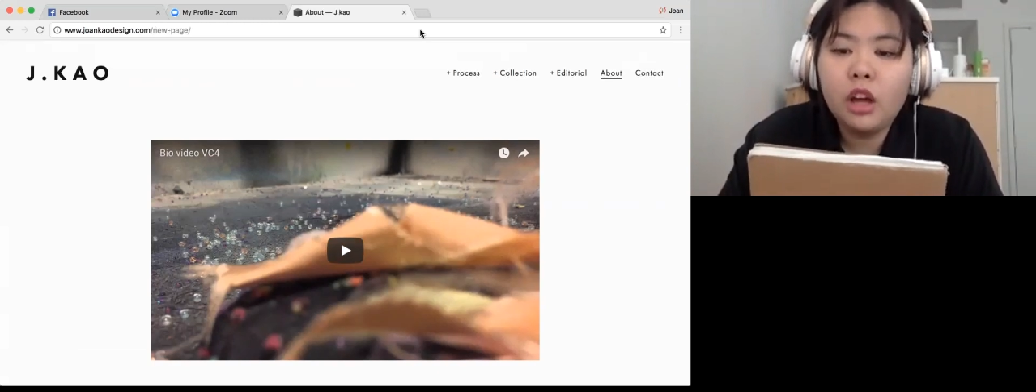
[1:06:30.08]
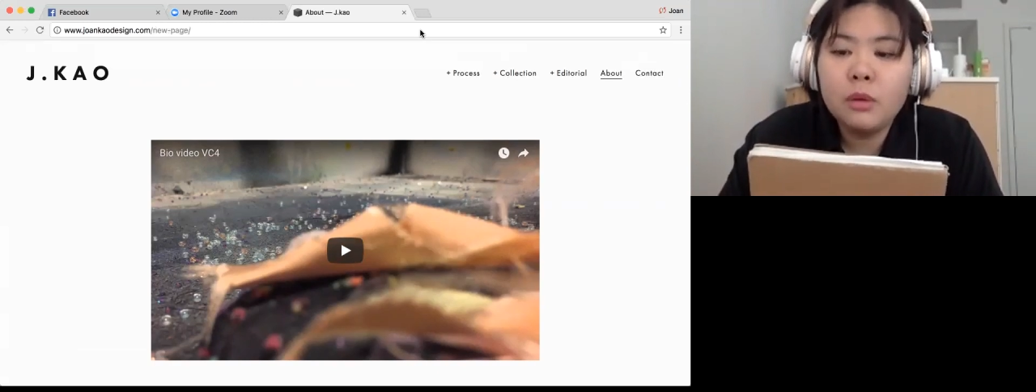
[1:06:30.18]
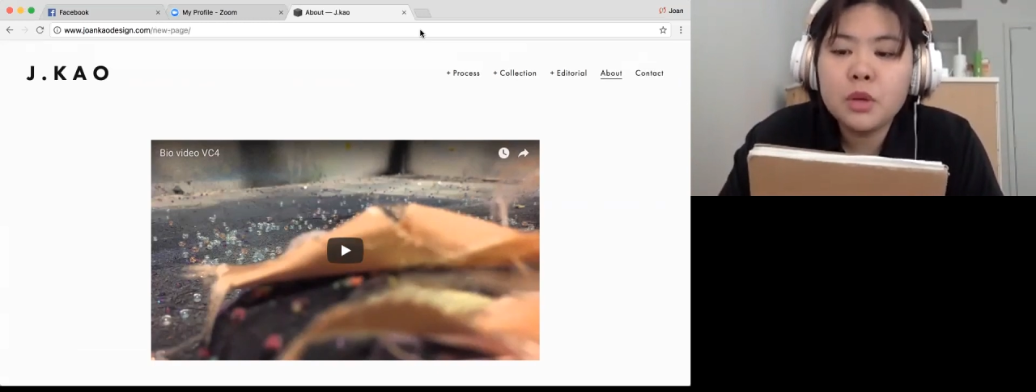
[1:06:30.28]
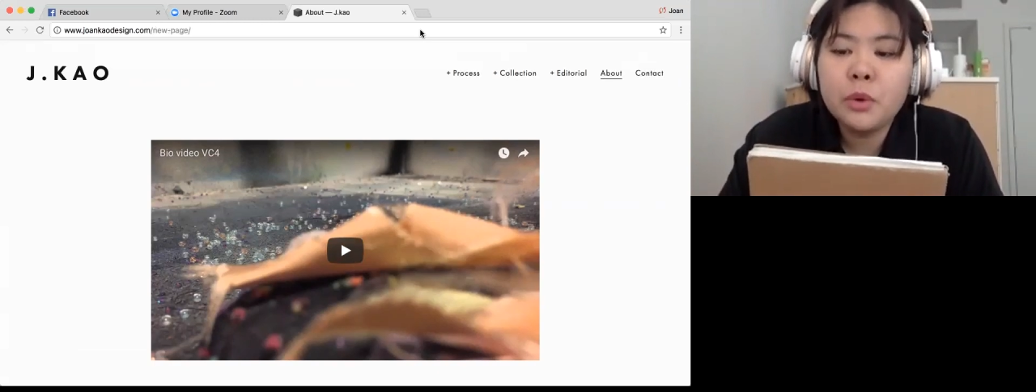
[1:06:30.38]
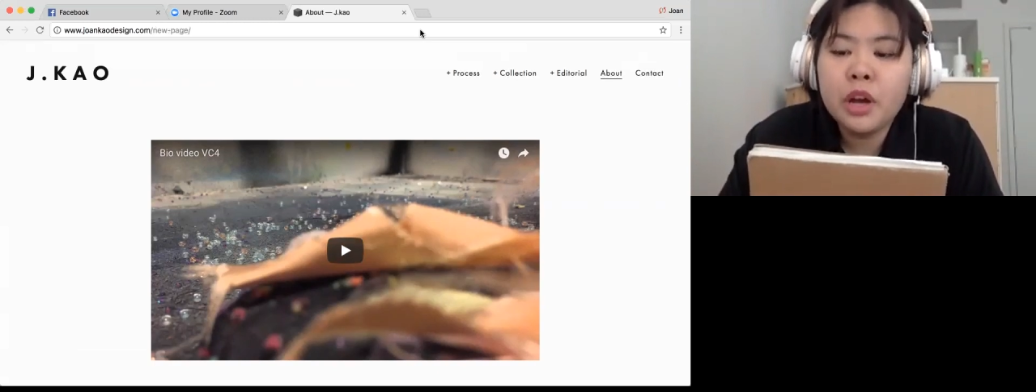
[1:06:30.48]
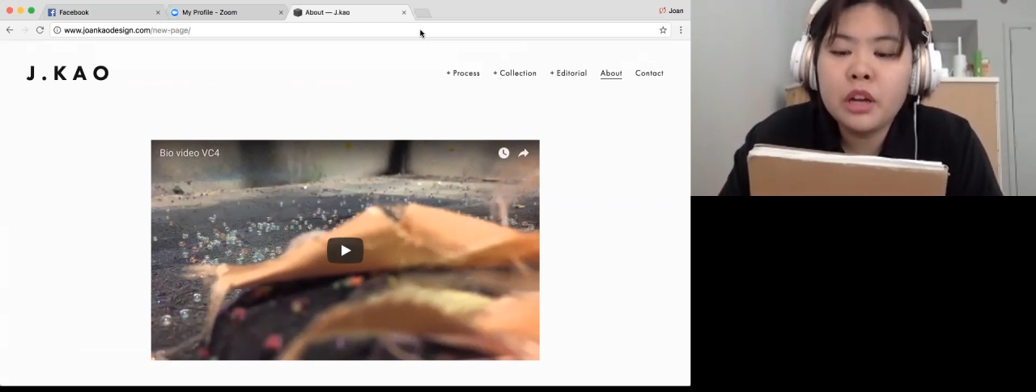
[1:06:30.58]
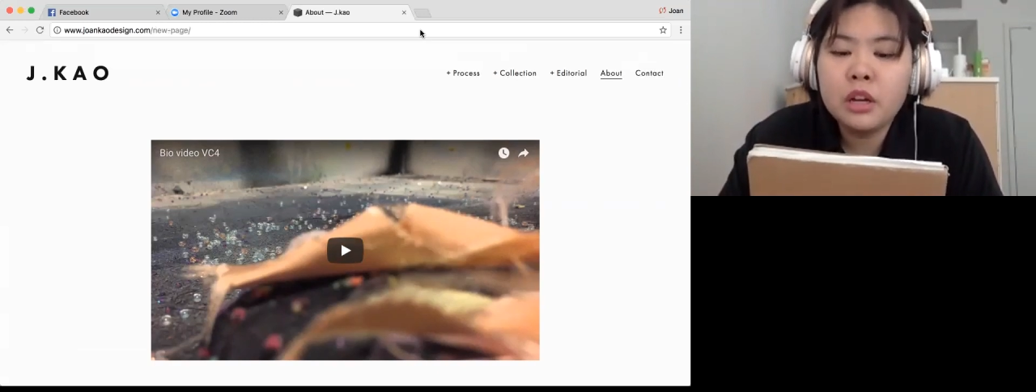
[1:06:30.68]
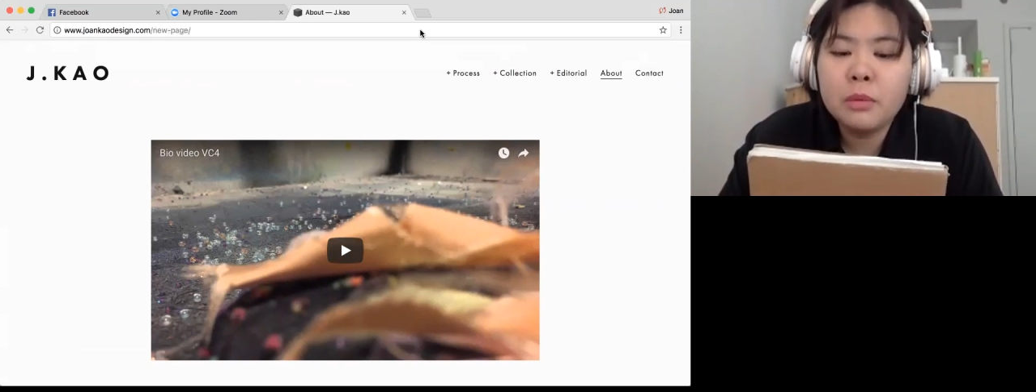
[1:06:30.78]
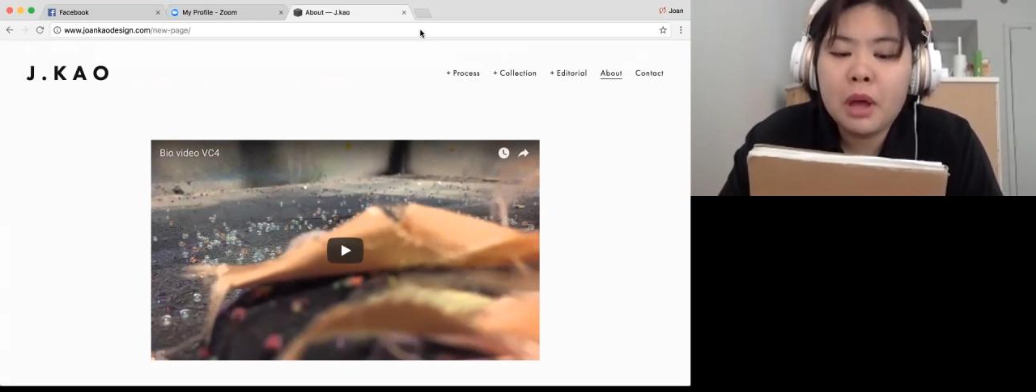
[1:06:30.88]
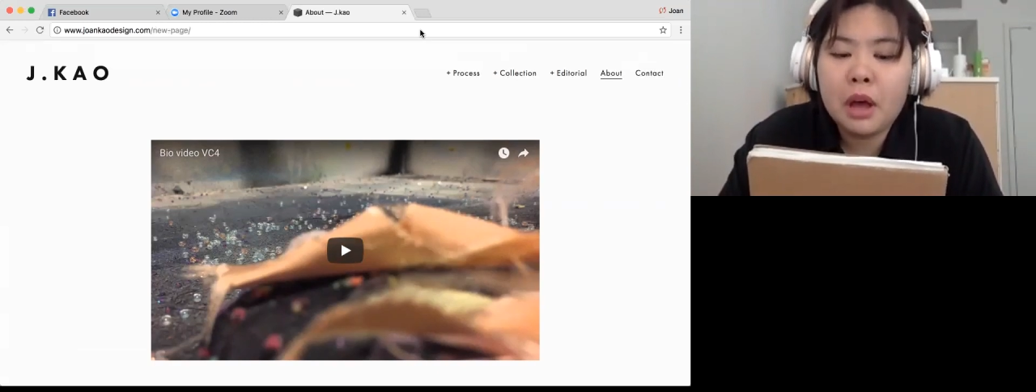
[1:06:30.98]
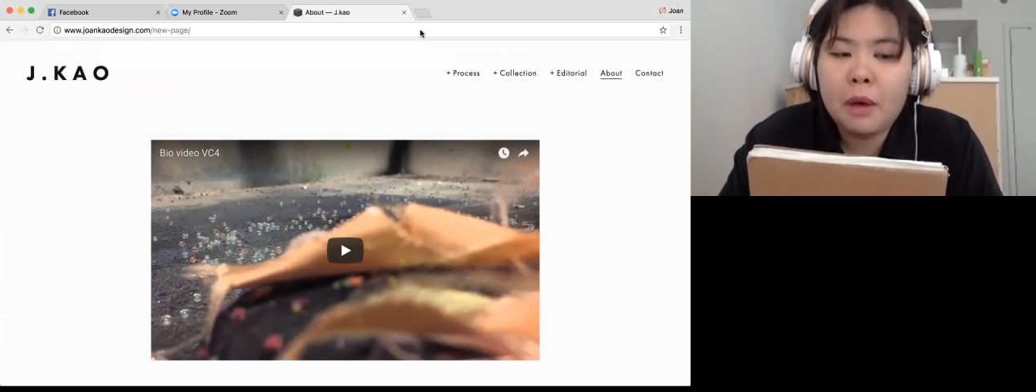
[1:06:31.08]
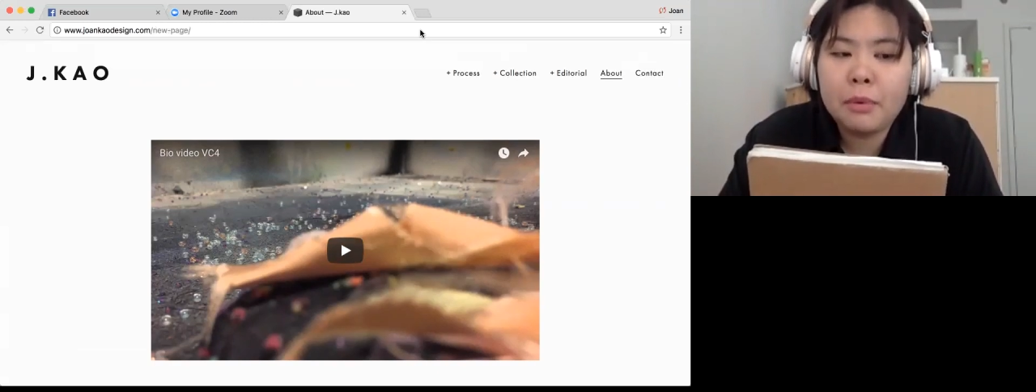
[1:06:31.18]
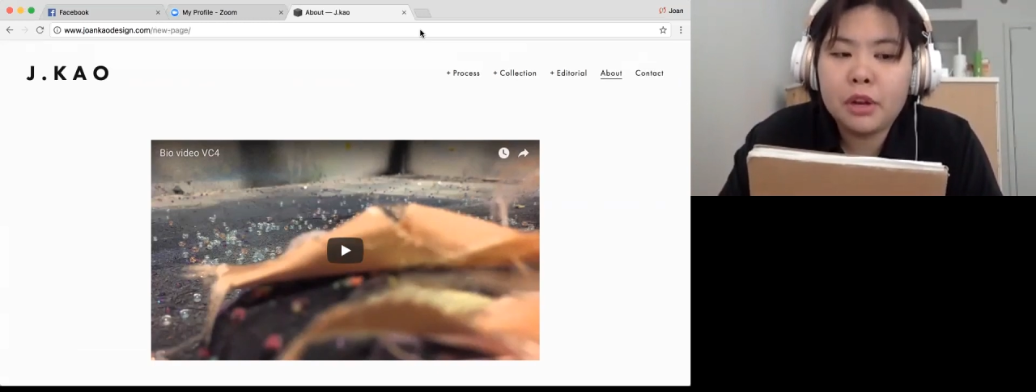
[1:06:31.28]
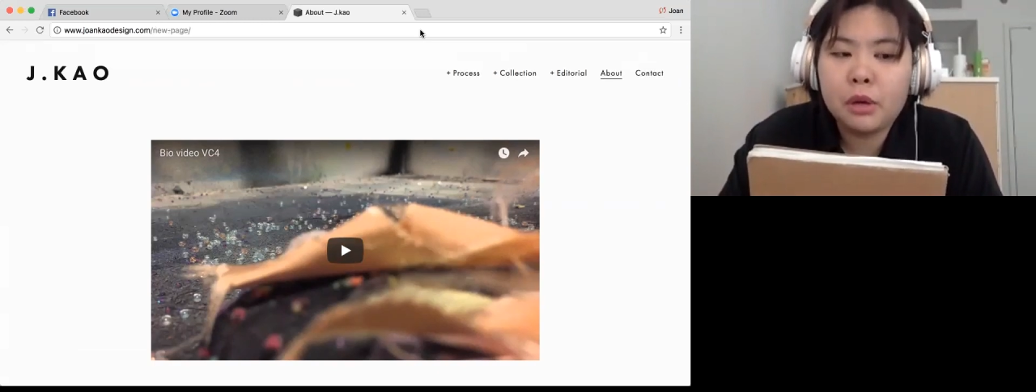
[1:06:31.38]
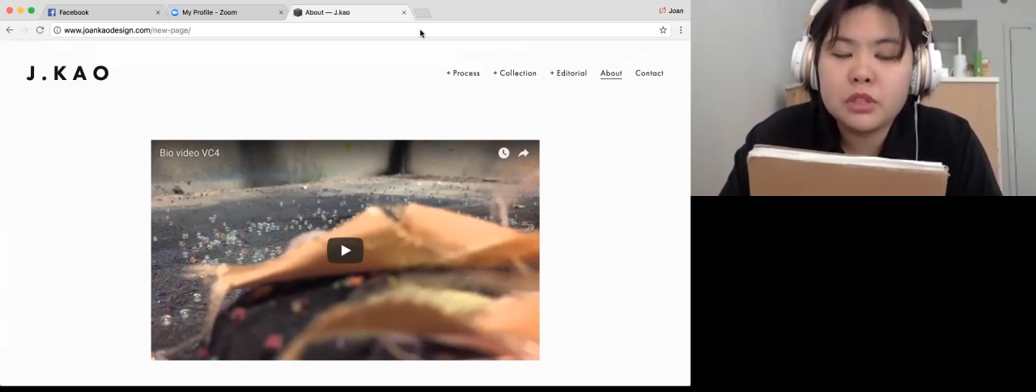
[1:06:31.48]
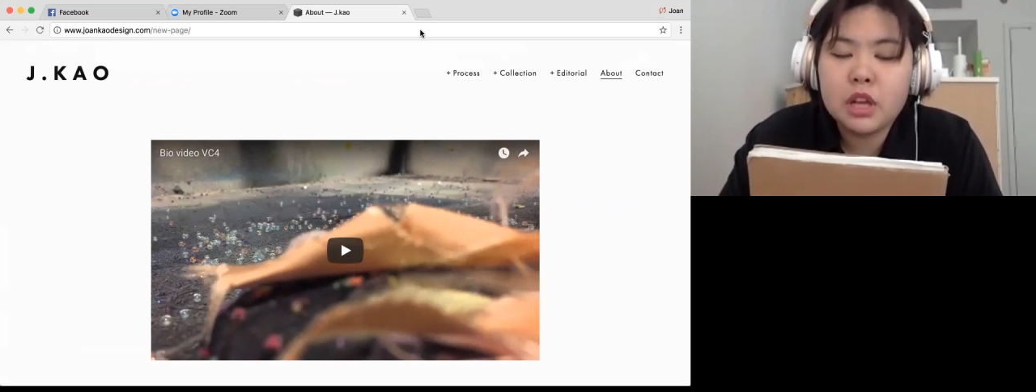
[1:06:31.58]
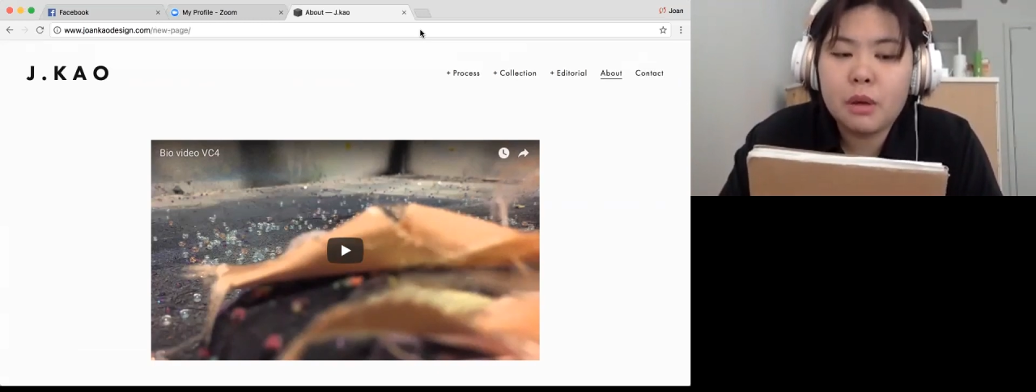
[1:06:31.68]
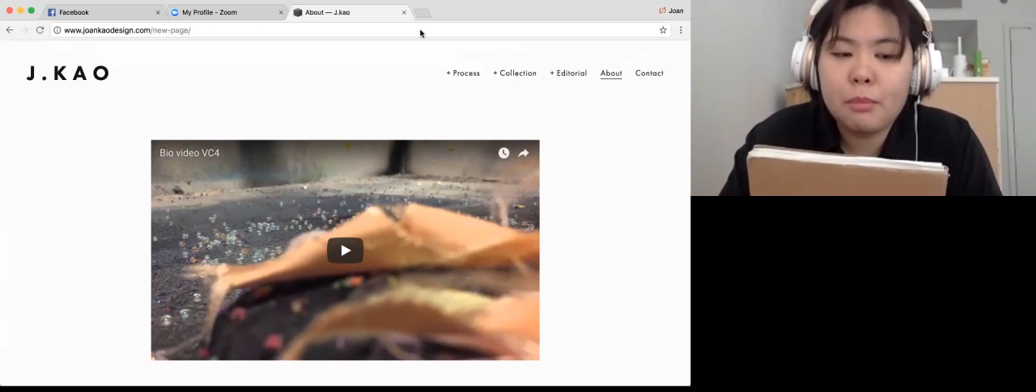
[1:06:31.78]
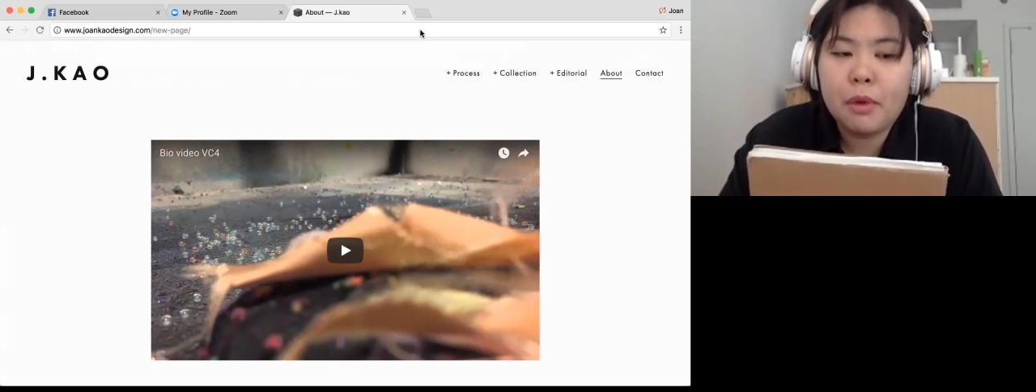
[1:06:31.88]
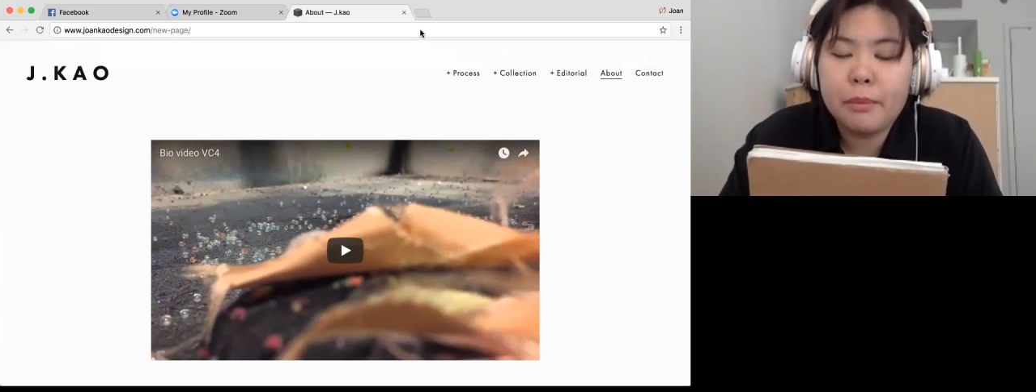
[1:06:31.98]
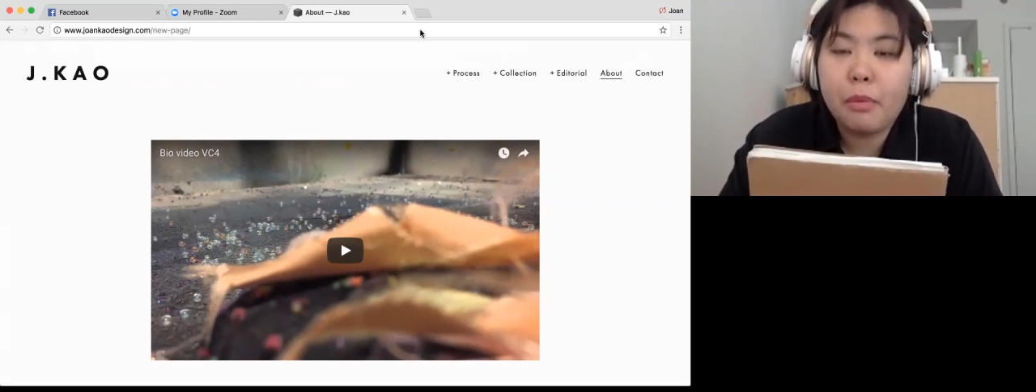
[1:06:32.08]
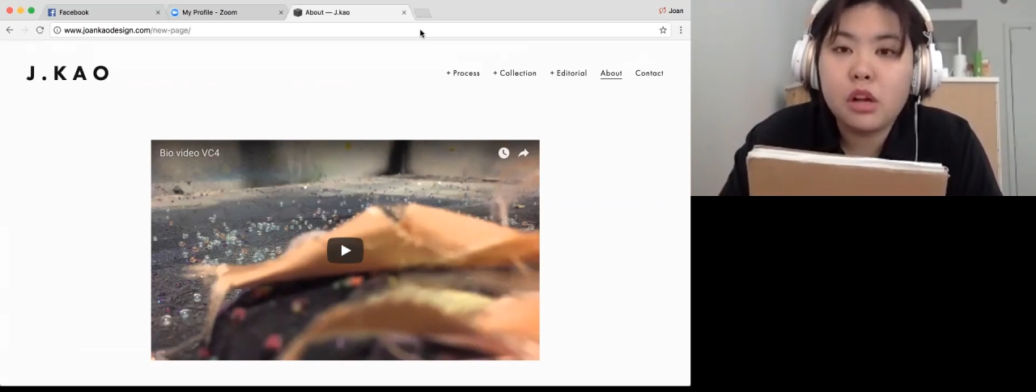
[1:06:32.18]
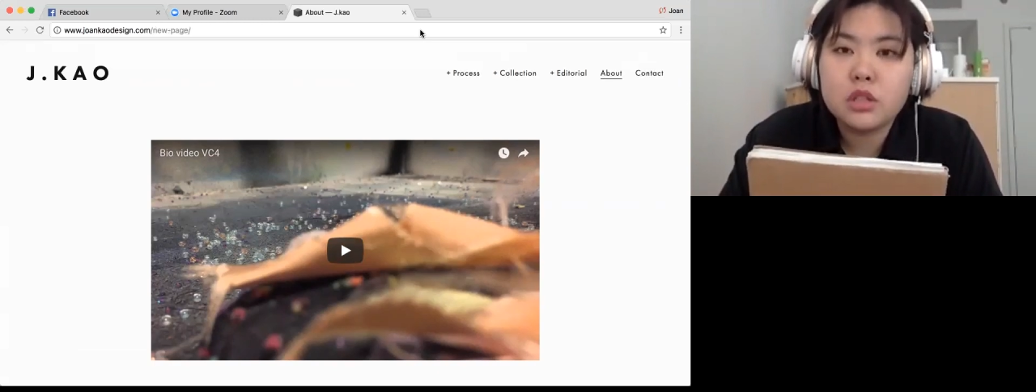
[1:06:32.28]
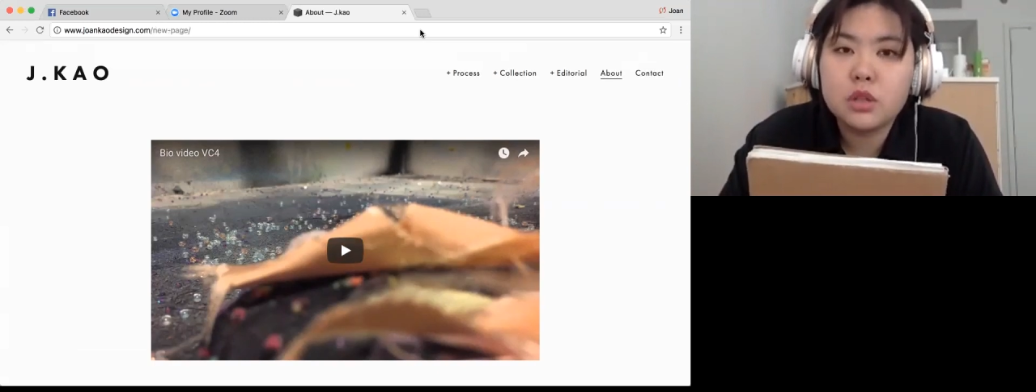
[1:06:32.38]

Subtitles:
So what ended up happening was that my boss,